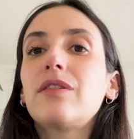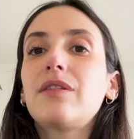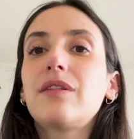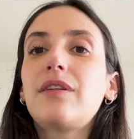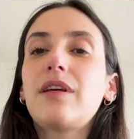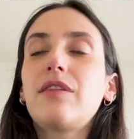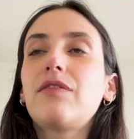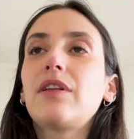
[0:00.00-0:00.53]
to
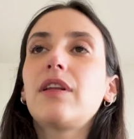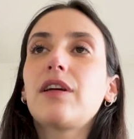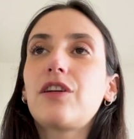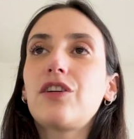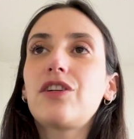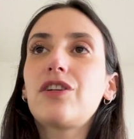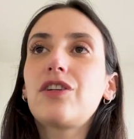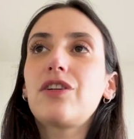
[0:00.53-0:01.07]
David
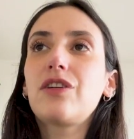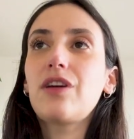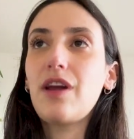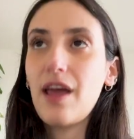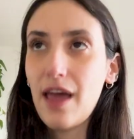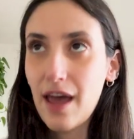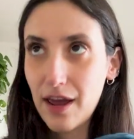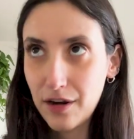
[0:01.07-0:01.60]
Lynch
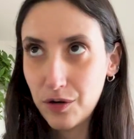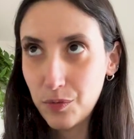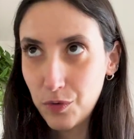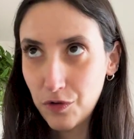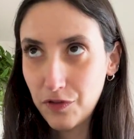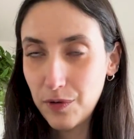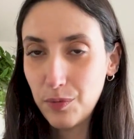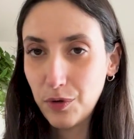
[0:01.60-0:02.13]
and the
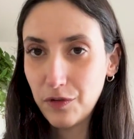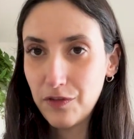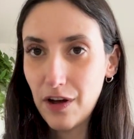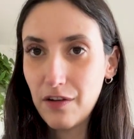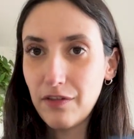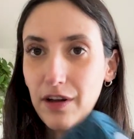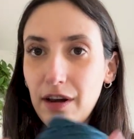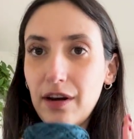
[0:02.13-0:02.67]
movie Blue
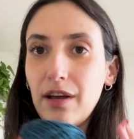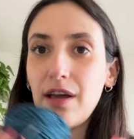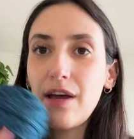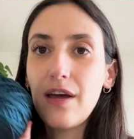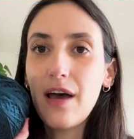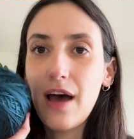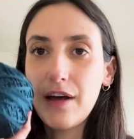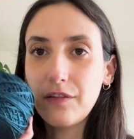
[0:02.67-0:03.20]
Velvet
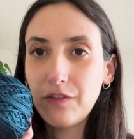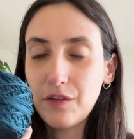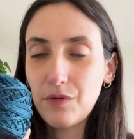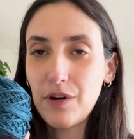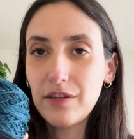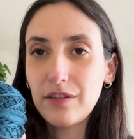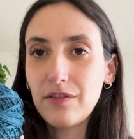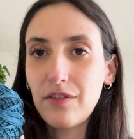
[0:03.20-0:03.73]
out of the
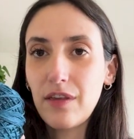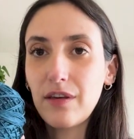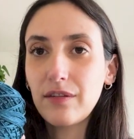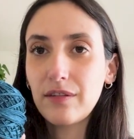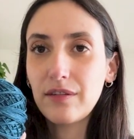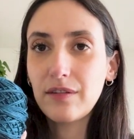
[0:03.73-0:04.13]
rest of this.